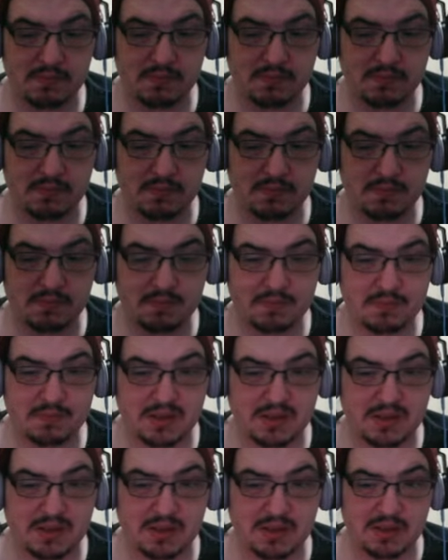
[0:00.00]
That's not
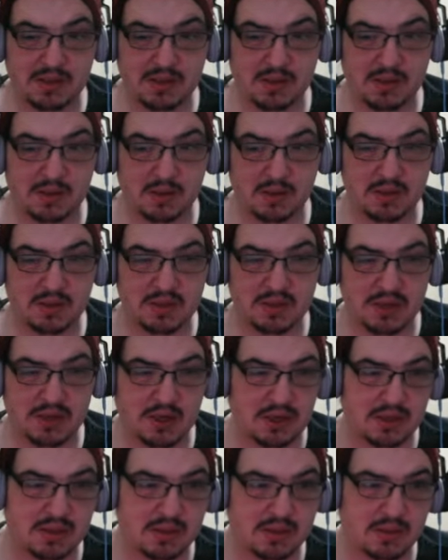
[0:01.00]
always the case
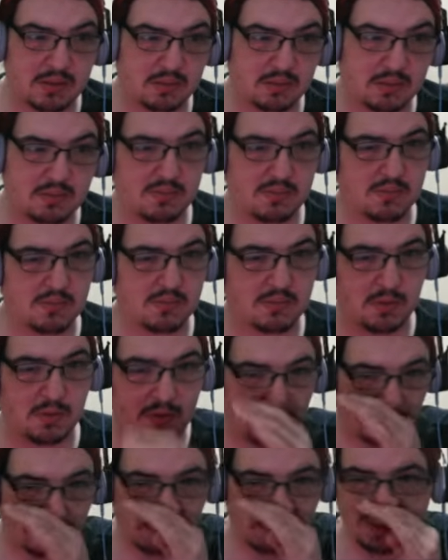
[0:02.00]
with
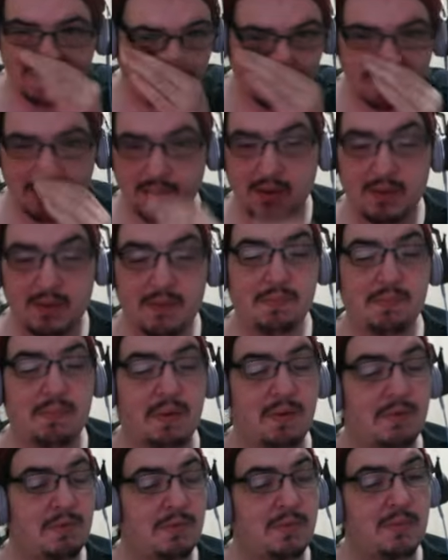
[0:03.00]
everybody, but
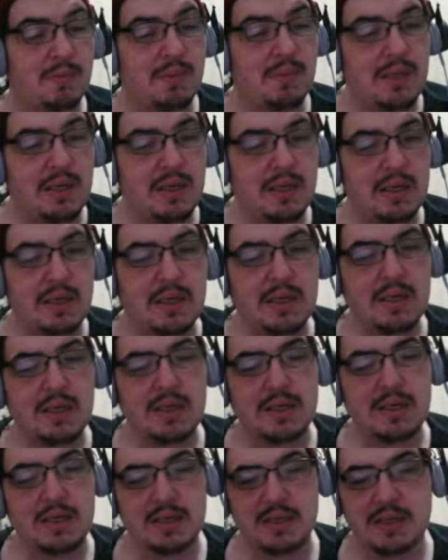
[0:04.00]
for me,
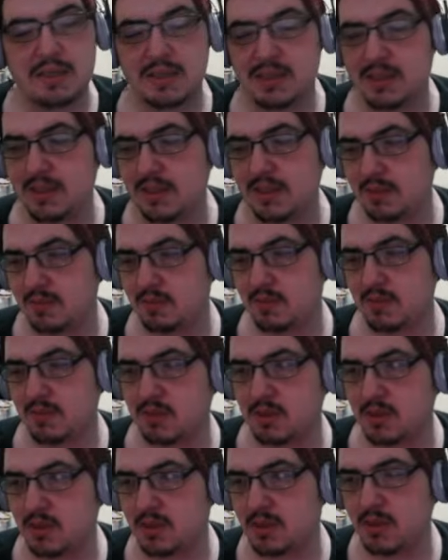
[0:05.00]
it seems
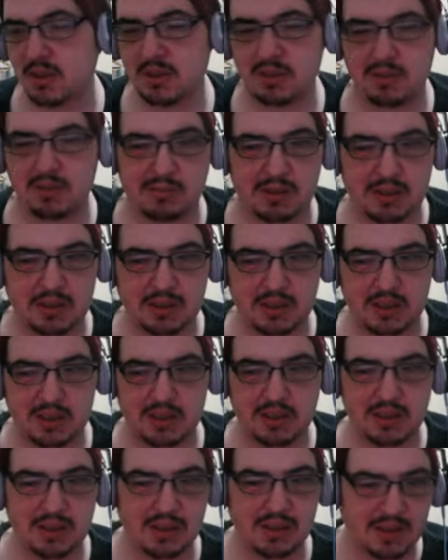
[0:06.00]
to just be
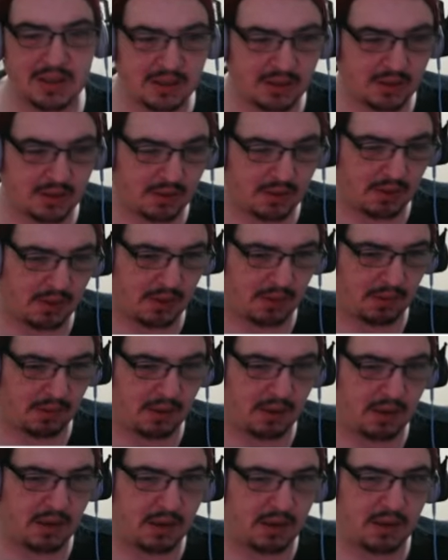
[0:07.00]
easier that way.